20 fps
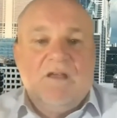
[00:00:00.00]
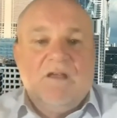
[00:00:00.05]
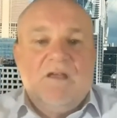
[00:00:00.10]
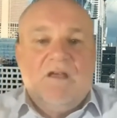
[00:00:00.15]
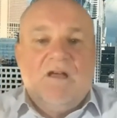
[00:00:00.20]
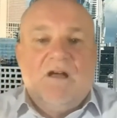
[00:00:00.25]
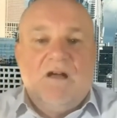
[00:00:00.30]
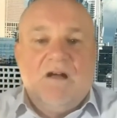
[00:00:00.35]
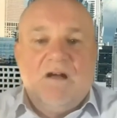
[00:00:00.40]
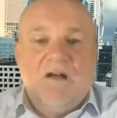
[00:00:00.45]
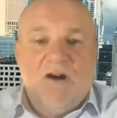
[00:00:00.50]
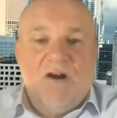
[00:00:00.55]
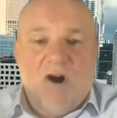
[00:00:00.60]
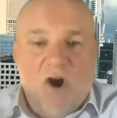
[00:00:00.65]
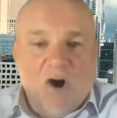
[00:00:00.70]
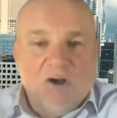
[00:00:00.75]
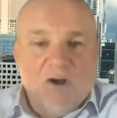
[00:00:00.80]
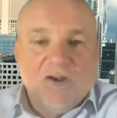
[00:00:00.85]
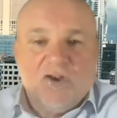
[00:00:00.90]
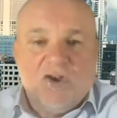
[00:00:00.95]

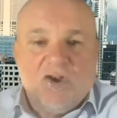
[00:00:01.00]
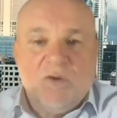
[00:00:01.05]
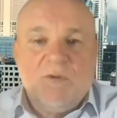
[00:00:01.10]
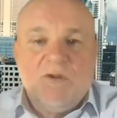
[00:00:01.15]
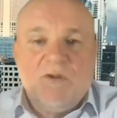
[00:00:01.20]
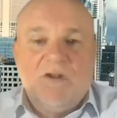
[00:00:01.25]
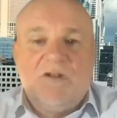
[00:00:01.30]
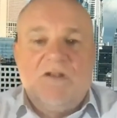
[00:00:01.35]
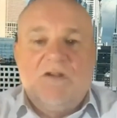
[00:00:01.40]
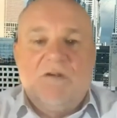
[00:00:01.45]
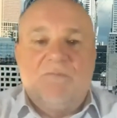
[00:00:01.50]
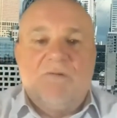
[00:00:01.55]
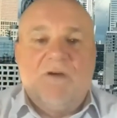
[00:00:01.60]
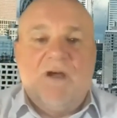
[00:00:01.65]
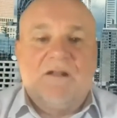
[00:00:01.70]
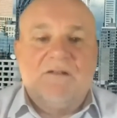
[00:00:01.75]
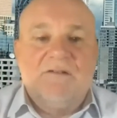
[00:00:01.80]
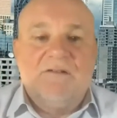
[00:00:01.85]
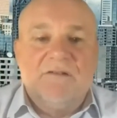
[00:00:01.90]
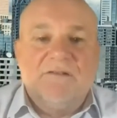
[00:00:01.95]
on a community of
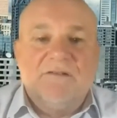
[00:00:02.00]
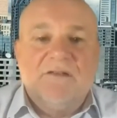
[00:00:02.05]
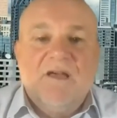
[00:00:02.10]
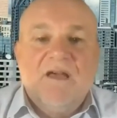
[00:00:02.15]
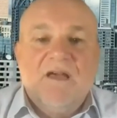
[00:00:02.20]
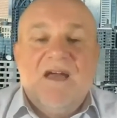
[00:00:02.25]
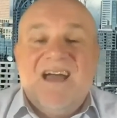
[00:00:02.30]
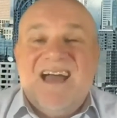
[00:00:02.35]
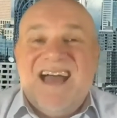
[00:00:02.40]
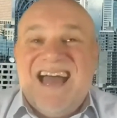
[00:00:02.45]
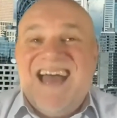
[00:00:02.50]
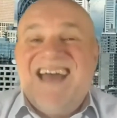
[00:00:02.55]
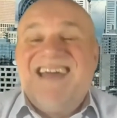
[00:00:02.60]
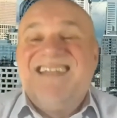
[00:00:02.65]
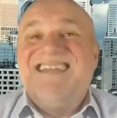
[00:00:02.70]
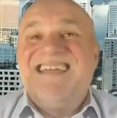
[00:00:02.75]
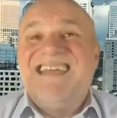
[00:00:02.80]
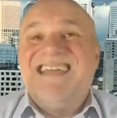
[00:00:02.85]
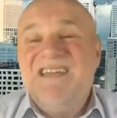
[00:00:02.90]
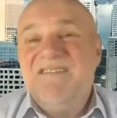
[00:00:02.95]
practice.
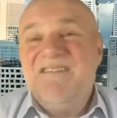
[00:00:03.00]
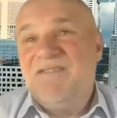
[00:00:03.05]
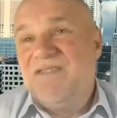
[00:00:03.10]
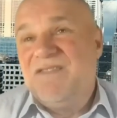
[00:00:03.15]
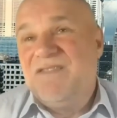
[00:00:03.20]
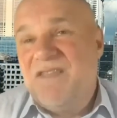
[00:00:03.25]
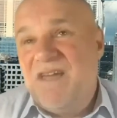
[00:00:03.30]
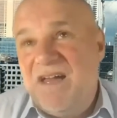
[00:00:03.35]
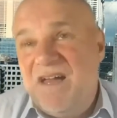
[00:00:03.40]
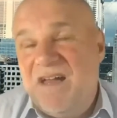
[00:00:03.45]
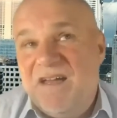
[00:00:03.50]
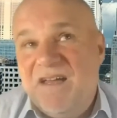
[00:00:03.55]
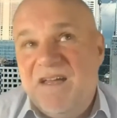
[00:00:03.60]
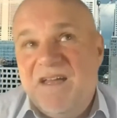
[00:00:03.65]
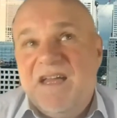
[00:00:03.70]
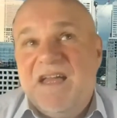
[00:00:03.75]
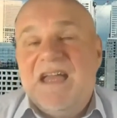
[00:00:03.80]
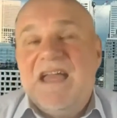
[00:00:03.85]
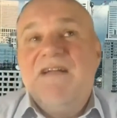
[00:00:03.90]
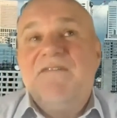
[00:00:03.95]
And even there,
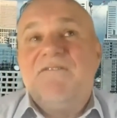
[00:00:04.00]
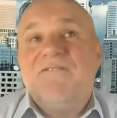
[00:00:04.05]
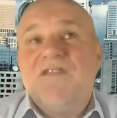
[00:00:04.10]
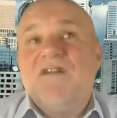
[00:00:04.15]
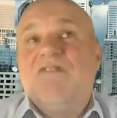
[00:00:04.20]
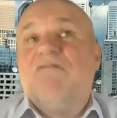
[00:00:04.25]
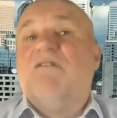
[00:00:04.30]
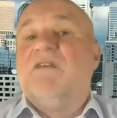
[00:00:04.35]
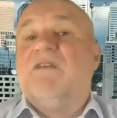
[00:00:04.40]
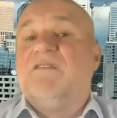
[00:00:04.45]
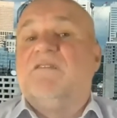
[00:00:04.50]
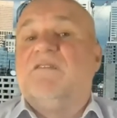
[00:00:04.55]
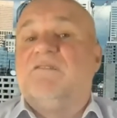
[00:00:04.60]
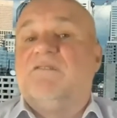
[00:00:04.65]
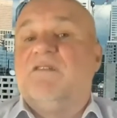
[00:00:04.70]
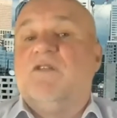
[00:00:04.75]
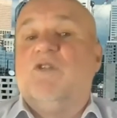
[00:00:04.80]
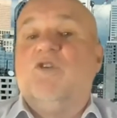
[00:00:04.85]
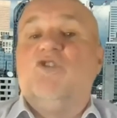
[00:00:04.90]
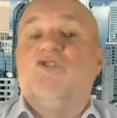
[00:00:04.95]
if there is a
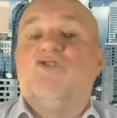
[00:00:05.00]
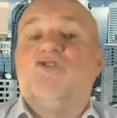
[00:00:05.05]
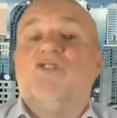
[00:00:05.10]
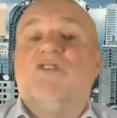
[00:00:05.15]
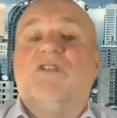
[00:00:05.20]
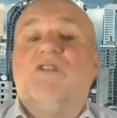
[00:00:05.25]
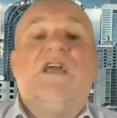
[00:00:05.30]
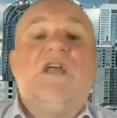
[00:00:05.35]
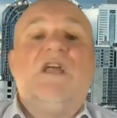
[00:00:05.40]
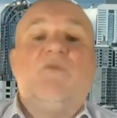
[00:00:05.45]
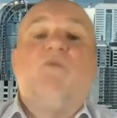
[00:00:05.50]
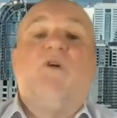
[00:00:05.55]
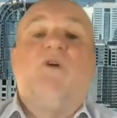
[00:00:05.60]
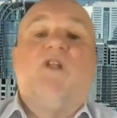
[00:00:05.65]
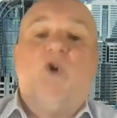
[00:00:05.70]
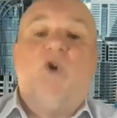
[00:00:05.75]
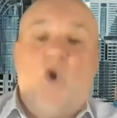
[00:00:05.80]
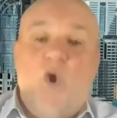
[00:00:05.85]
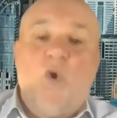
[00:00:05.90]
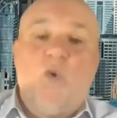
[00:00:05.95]
solution, it
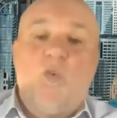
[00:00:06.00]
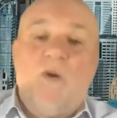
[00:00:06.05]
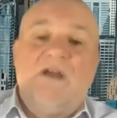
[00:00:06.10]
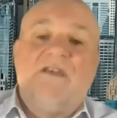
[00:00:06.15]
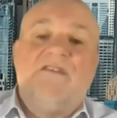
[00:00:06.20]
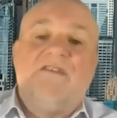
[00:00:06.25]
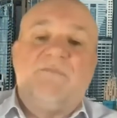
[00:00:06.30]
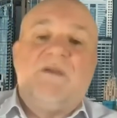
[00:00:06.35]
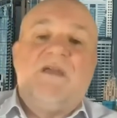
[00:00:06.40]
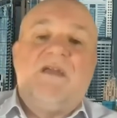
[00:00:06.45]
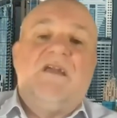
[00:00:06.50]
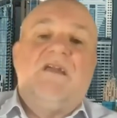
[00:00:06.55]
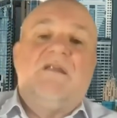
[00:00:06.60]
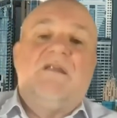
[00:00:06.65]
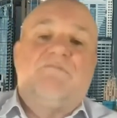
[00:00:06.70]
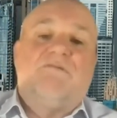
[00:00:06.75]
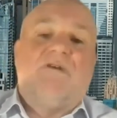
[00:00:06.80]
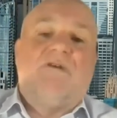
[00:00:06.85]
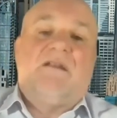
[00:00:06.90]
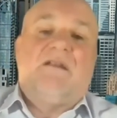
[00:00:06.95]
will always be
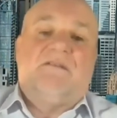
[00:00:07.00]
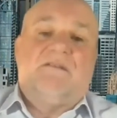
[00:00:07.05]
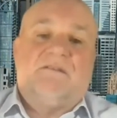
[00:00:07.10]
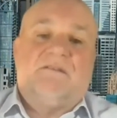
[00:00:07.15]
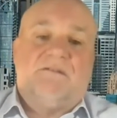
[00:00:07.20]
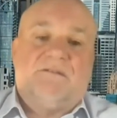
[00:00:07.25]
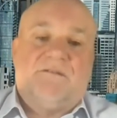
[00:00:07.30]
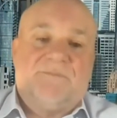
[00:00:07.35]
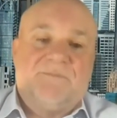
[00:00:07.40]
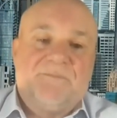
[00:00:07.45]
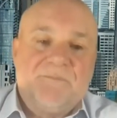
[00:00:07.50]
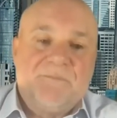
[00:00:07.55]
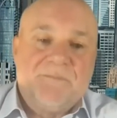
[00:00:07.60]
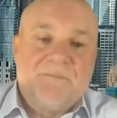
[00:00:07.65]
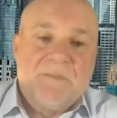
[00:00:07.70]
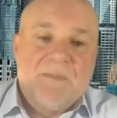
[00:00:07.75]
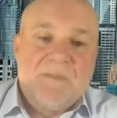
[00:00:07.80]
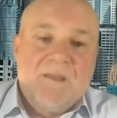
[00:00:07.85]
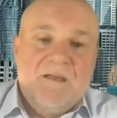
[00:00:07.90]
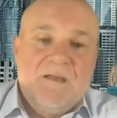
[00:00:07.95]
in practice.
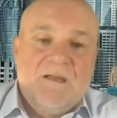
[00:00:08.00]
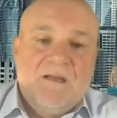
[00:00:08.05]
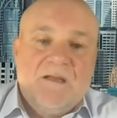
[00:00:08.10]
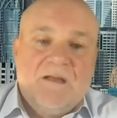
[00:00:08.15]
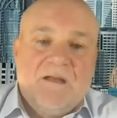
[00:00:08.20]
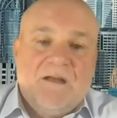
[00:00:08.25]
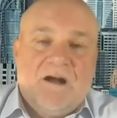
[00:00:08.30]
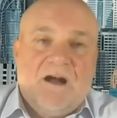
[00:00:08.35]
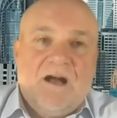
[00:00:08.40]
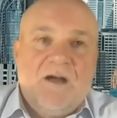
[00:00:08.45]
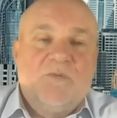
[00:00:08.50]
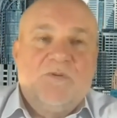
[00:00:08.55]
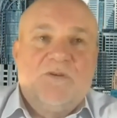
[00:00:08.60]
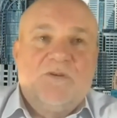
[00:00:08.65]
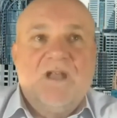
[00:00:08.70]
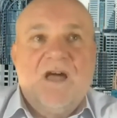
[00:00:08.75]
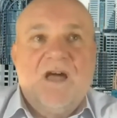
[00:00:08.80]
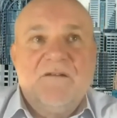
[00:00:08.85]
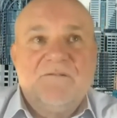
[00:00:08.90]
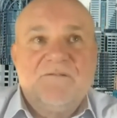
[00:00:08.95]
I would
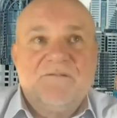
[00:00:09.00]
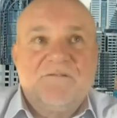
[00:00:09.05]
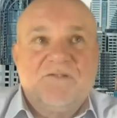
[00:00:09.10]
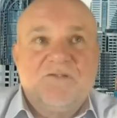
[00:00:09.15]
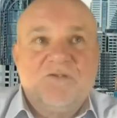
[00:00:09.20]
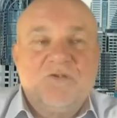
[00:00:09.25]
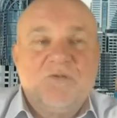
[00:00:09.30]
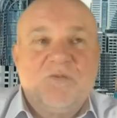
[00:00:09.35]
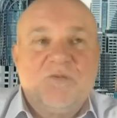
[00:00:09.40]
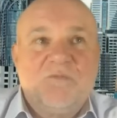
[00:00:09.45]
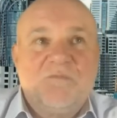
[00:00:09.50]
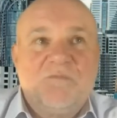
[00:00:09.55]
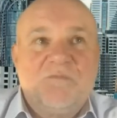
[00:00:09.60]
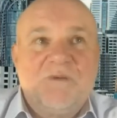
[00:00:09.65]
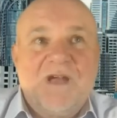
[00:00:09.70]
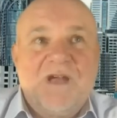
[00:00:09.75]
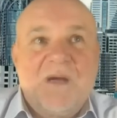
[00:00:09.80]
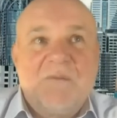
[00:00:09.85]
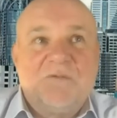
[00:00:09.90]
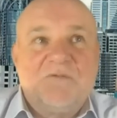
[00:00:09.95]
love to
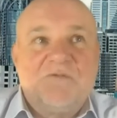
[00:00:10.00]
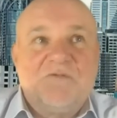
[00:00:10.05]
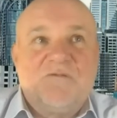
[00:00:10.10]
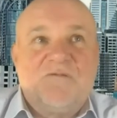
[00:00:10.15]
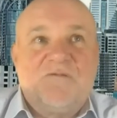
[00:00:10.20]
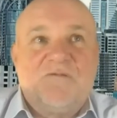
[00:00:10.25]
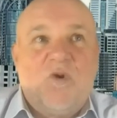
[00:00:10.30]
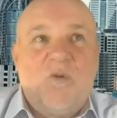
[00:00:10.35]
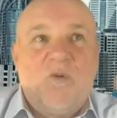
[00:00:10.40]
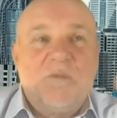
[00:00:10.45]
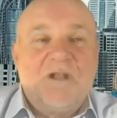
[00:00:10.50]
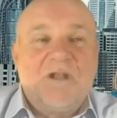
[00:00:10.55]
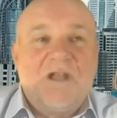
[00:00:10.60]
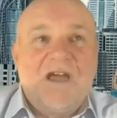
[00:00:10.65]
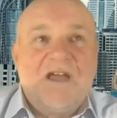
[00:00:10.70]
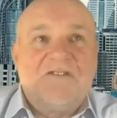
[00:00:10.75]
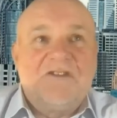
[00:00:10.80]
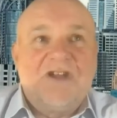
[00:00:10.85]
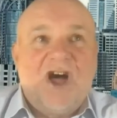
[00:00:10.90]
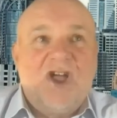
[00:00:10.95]
be able to
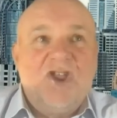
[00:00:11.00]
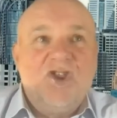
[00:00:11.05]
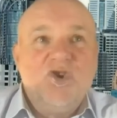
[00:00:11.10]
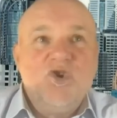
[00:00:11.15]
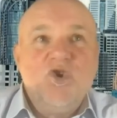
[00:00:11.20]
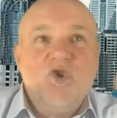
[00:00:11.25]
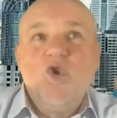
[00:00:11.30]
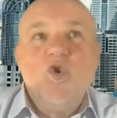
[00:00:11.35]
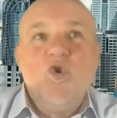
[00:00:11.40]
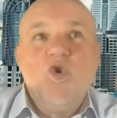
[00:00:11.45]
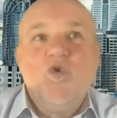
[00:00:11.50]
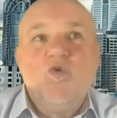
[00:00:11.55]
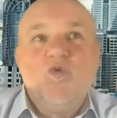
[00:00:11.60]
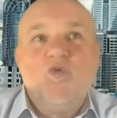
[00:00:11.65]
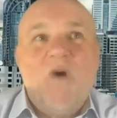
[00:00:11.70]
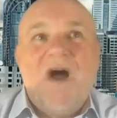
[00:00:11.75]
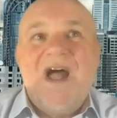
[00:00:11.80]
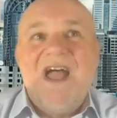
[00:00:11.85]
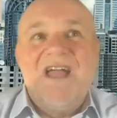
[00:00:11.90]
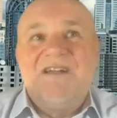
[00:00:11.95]
formulate a new
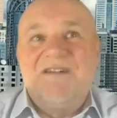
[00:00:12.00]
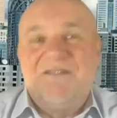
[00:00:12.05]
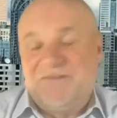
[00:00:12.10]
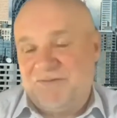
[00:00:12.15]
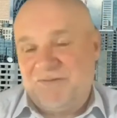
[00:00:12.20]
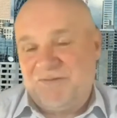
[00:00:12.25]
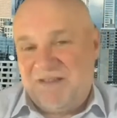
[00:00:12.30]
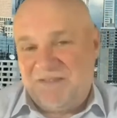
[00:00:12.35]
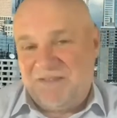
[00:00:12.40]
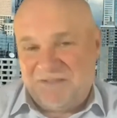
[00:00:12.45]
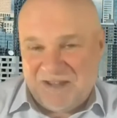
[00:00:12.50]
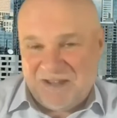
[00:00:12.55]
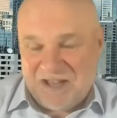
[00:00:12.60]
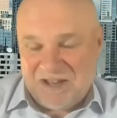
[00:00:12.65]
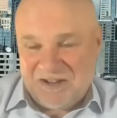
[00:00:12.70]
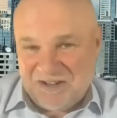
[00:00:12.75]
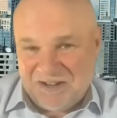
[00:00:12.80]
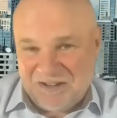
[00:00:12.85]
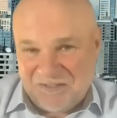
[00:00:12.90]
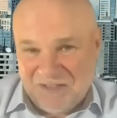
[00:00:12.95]
way of
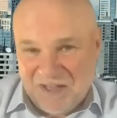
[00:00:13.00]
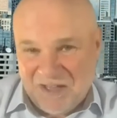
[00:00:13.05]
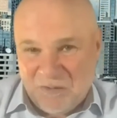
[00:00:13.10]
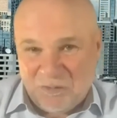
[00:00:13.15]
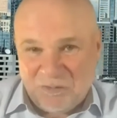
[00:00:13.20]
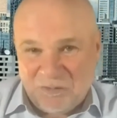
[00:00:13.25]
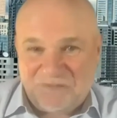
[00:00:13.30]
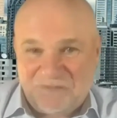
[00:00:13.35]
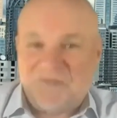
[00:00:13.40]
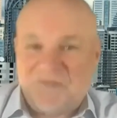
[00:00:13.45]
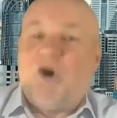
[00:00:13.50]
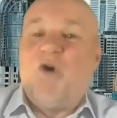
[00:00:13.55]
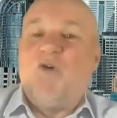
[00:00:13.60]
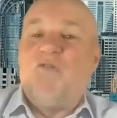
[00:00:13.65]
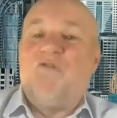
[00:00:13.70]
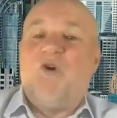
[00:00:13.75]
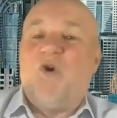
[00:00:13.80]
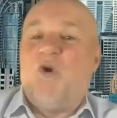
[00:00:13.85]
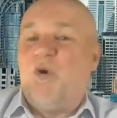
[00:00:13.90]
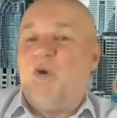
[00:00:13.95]
translating that will
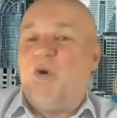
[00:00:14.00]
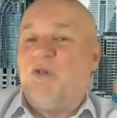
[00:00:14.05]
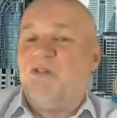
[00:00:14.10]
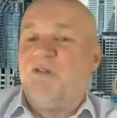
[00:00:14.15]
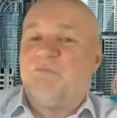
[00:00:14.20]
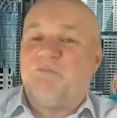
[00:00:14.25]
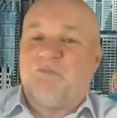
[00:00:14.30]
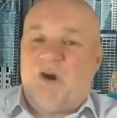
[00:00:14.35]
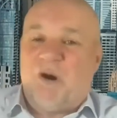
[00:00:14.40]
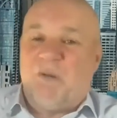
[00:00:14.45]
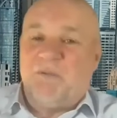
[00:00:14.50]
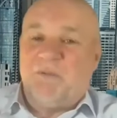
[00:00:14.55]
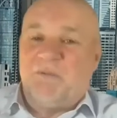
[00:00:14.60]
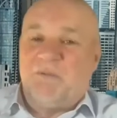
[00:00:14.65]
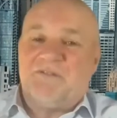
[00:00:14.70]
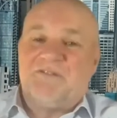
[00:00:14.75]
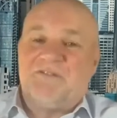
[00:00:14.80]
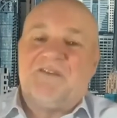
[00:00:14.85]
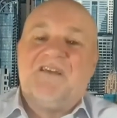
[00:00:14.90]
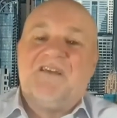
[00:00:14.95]
solve all the problems